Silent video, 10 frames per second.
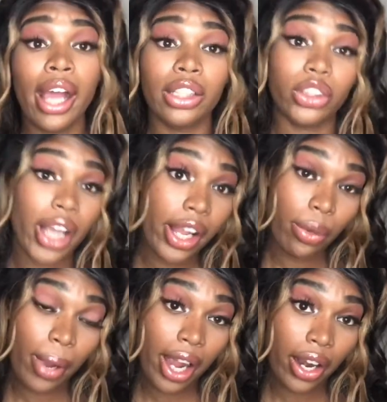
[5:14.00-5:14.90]

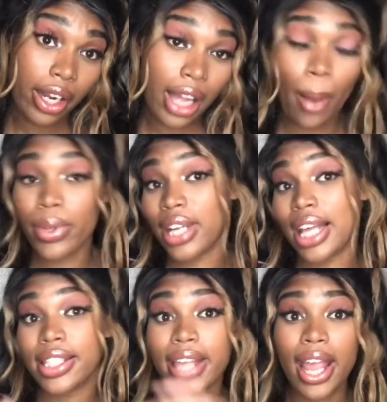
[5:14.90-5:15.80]
January. I was not
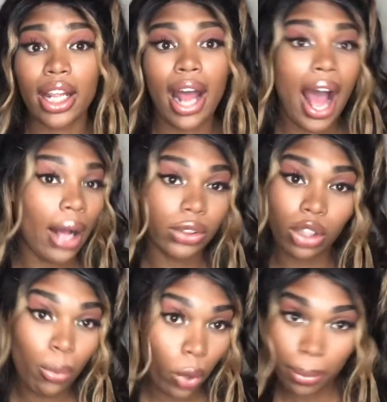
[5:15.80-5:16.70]
staying in the house no
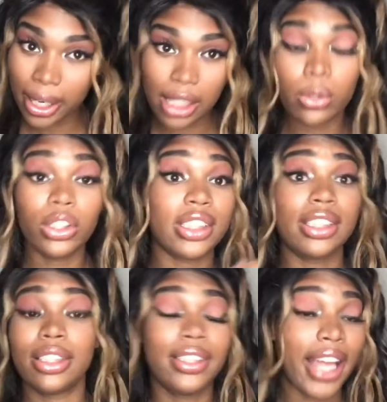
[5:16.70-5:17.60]
more because it was
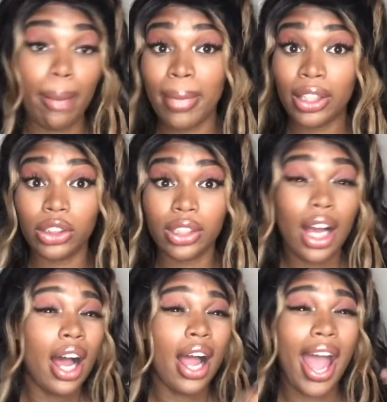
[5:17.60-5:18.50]
just damaged,
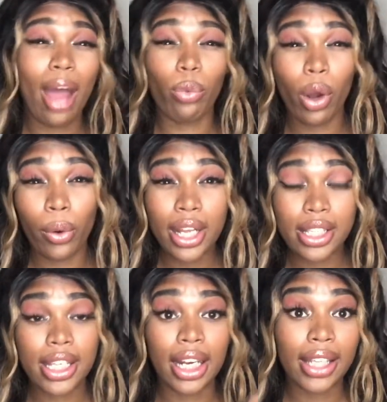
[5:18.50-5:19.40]
had rodents
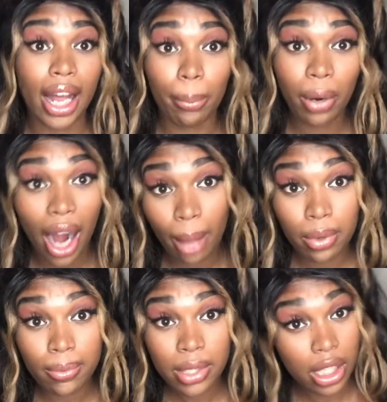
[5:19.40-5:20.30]
and a lot of
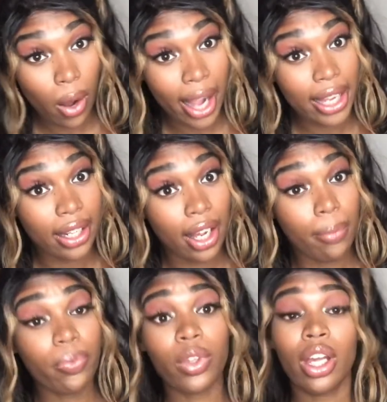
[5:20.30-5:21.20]
problems. So I end
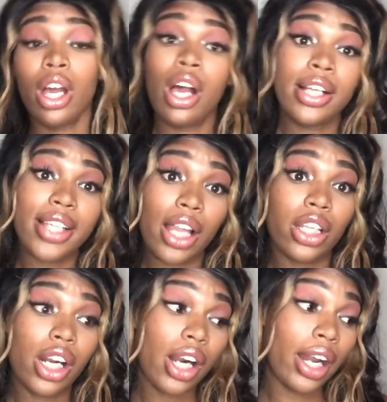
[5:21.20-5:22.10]
up telling
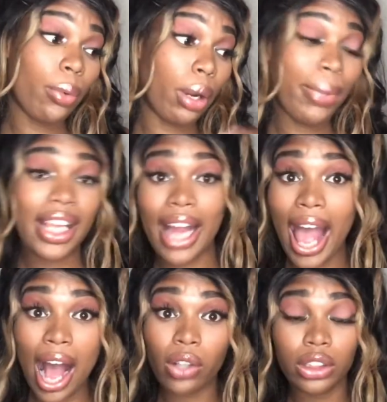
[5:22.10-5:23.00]
her I didn't want to be in the
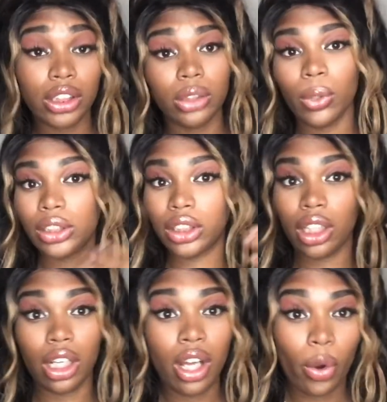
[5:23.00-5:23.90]
house, and then she wants
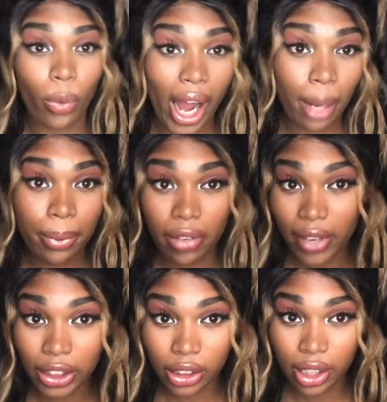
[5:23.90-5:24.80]
to write up an
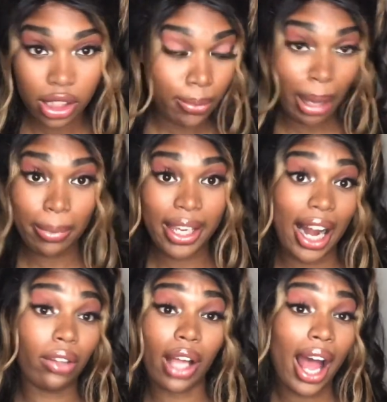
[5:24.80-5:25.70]
eviction to make me get
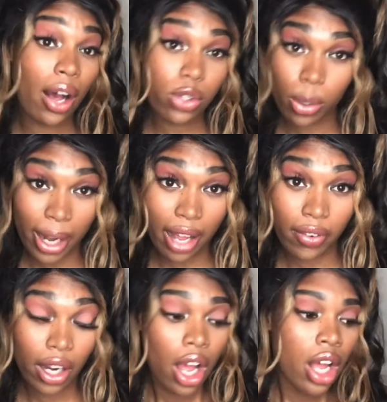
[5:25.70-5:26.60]
out the house or
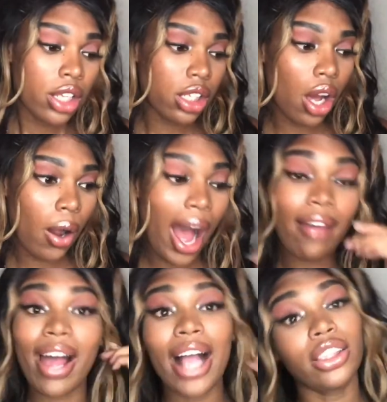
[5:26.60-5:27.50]
whatever. So I've
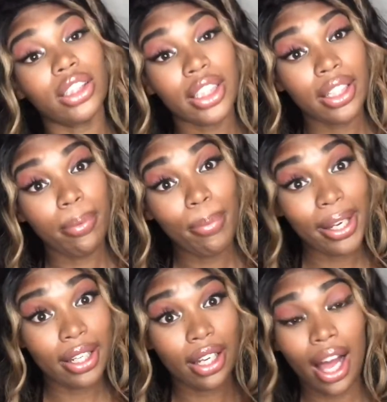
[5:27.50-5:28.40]
actually been